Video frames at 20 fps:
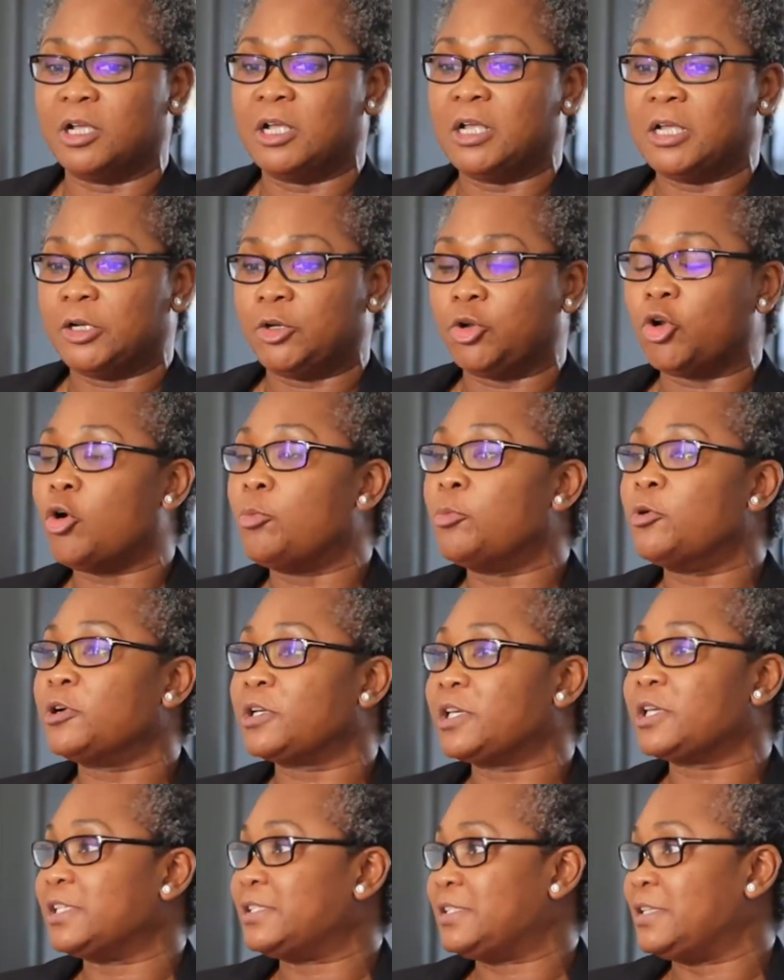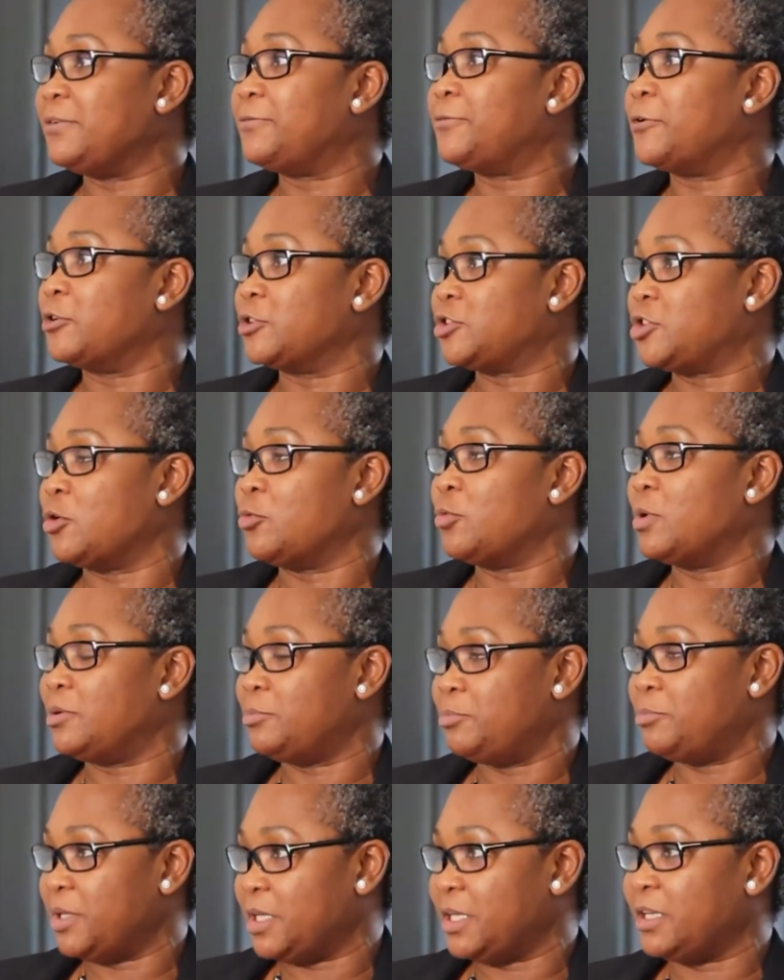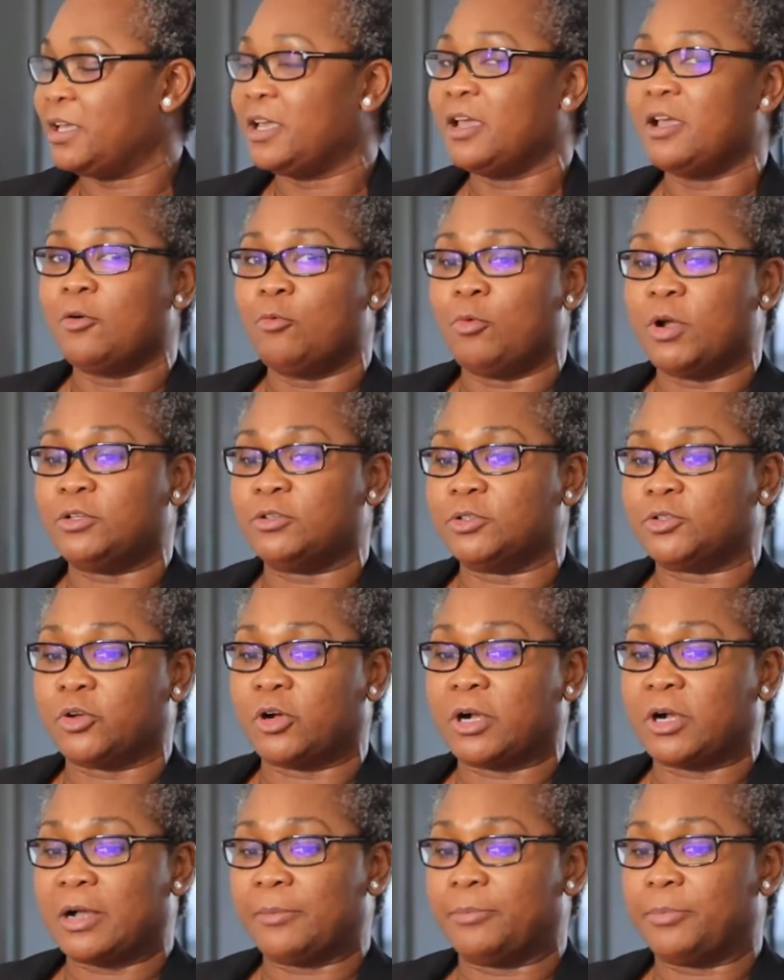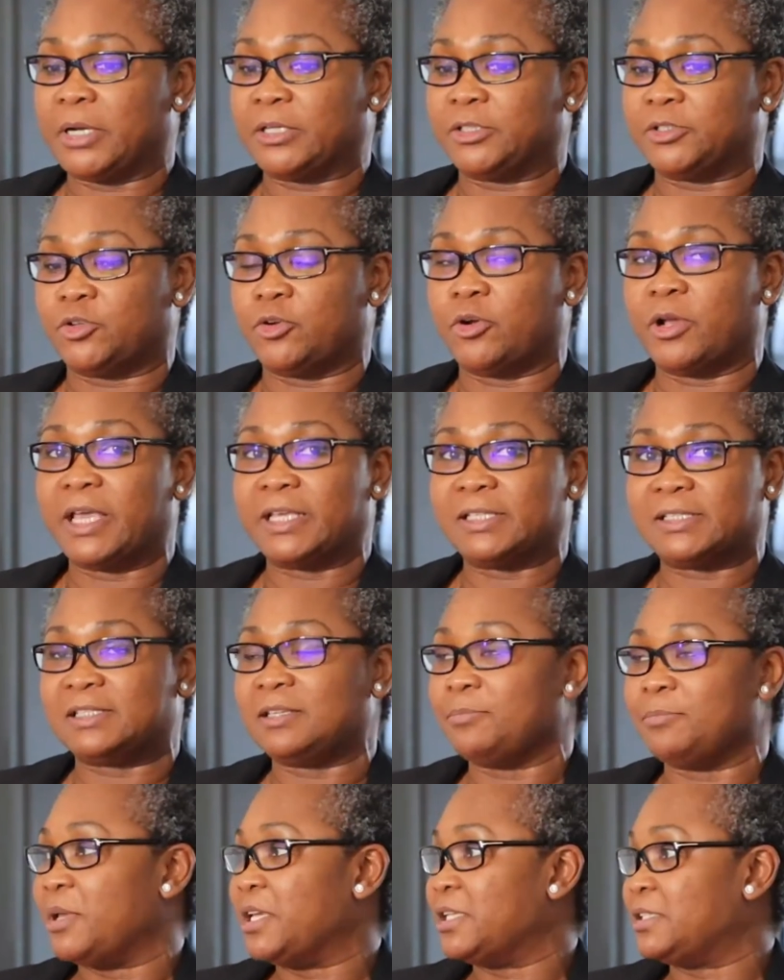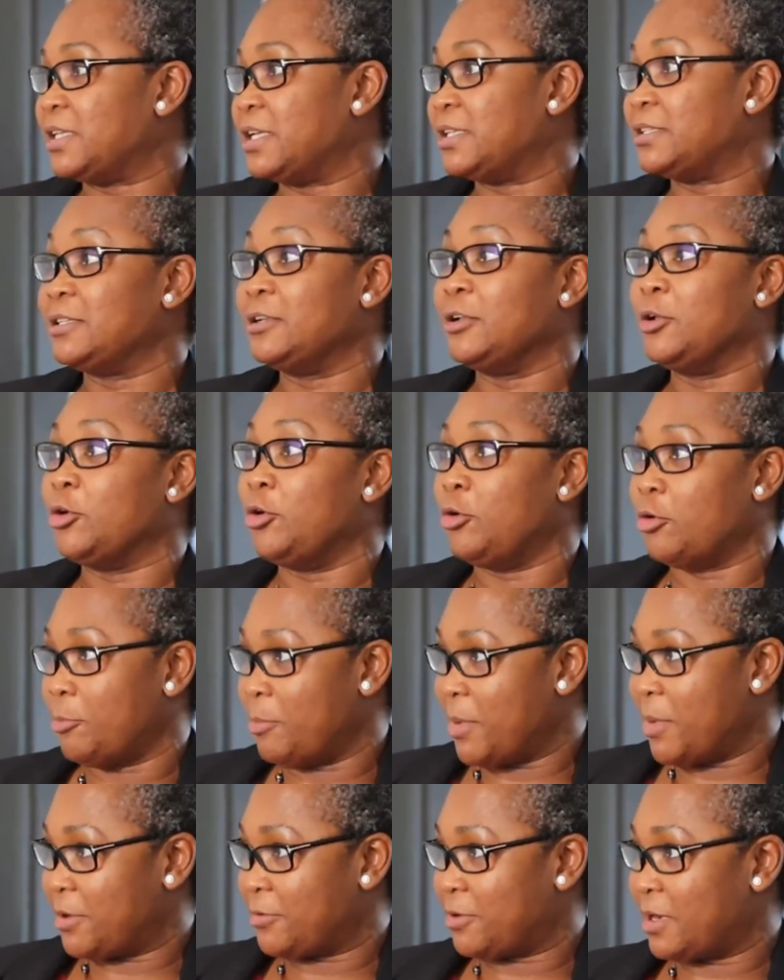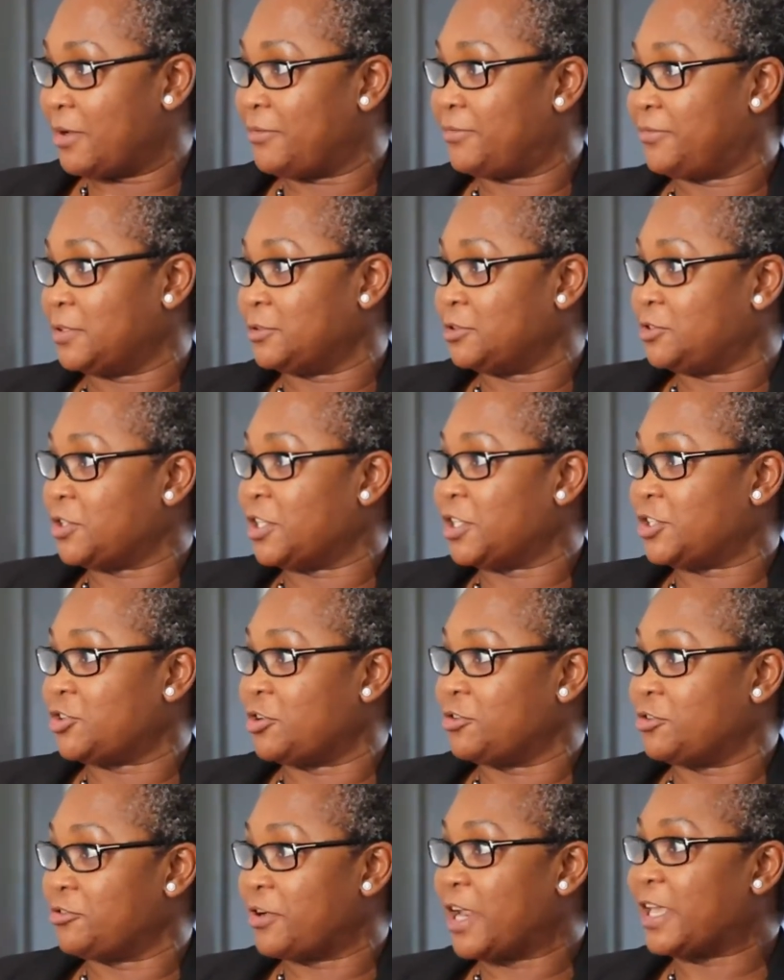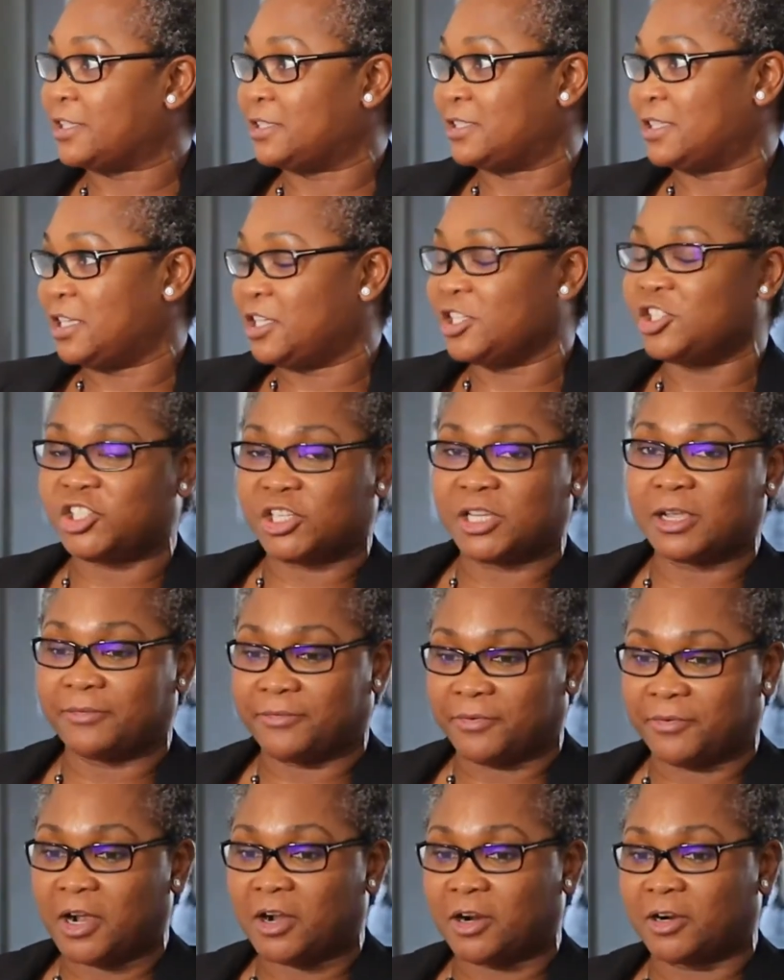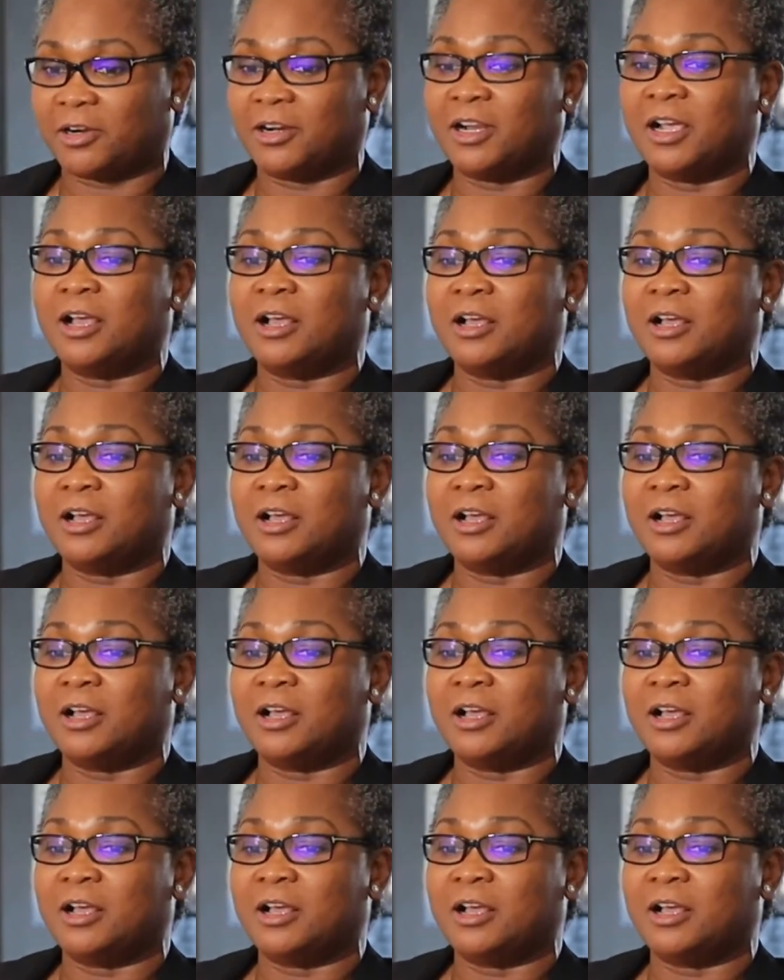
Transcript: Normal kidney function will be when you talk about your estimated glomerular filtration rate, EGFR.